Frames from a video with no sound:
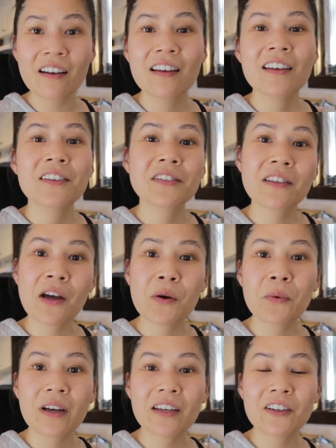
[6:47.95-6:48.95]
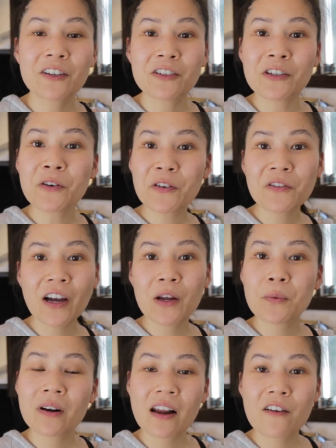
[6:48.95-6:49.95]
so that way you're
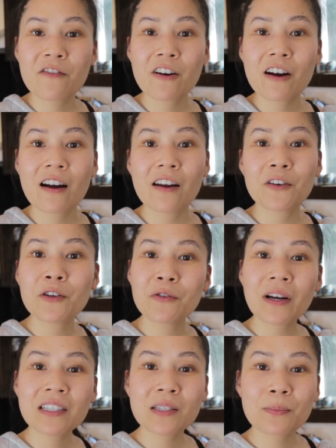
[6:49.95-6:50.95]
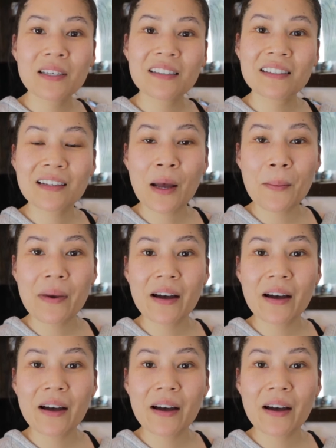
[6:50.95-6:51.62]
notified whenever new recipes come